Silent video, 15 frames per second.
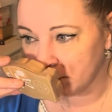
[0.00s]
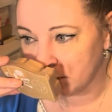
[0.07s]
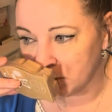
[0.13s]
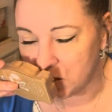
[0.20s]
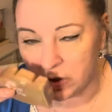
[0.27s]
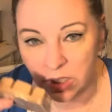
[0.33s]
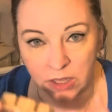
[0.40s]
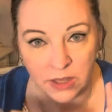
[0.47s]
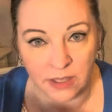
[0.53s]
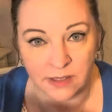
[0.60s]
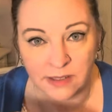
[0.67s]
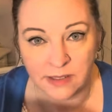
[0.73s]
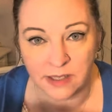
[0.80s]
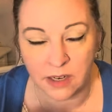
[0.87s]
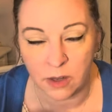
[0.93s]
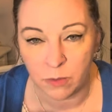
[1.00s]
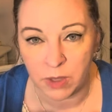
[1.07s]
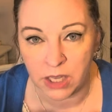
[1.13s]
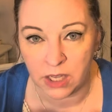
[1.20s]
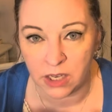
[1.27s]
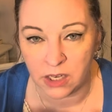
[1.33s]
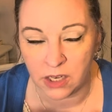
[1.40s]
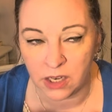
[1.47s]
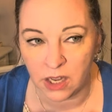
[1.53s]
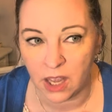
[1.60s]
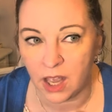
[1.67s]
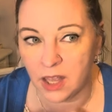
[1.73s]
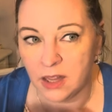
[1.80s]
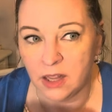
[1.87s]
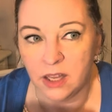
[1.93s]
you get the cinnamon,
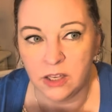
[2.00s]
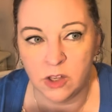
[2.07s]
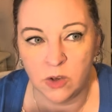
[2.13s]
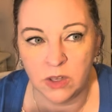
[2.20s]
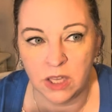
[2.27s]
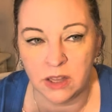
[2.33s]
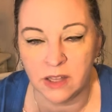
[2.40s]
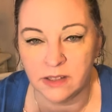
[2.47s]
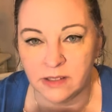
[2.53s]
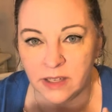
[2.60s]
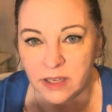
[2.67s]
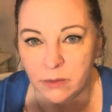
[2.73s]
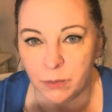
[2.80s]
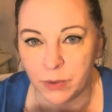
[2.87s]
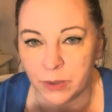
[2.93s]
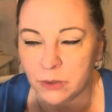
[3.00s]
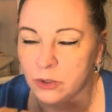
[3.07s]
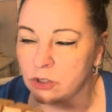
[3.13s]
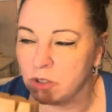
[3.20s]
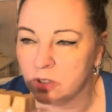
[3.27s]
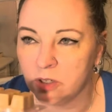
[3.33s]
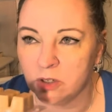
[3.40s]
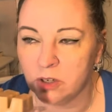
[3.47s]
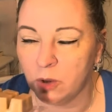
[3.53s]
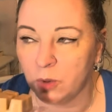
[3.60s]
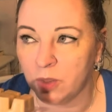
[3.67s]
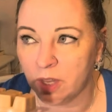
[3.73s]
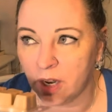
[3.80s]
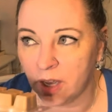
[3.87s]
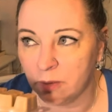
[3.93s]
and then you get this like burnt sugar note
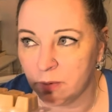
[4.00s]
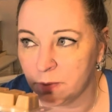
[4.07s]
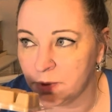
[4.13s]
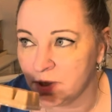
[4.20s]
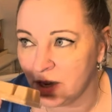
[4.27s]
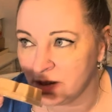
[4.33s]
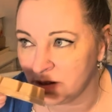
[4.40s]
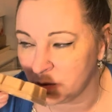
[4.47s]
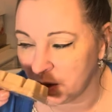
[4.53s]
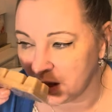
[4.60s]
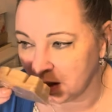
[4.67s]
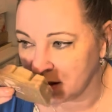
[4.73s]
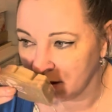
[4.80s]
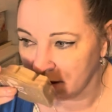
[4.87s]
that I'm obsessed with.